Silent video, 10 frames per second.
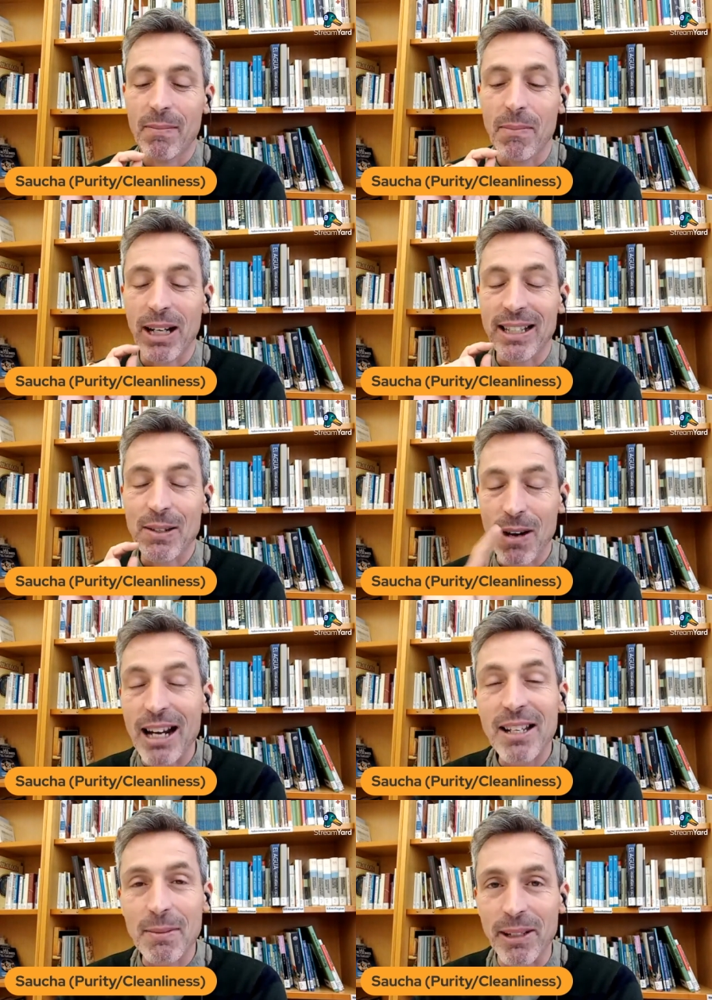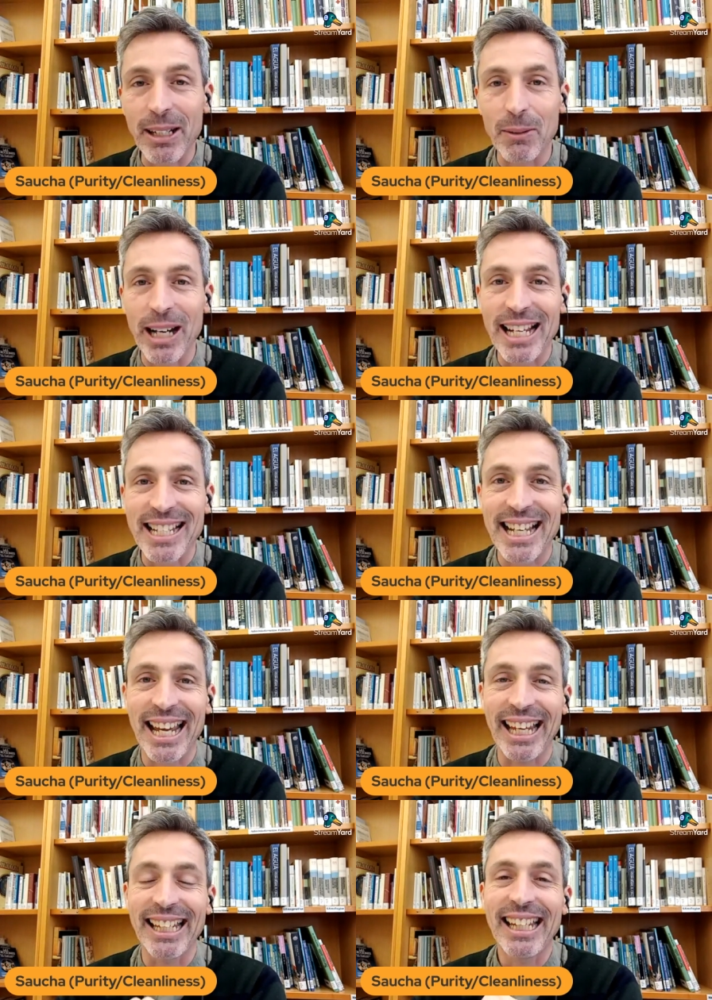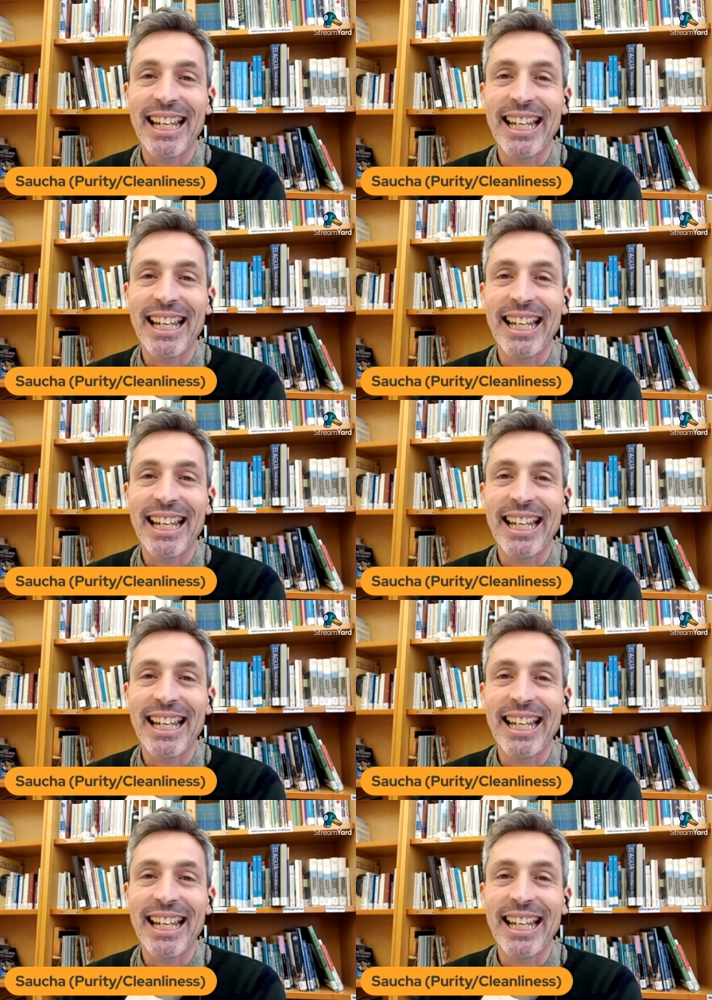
but trust me when i say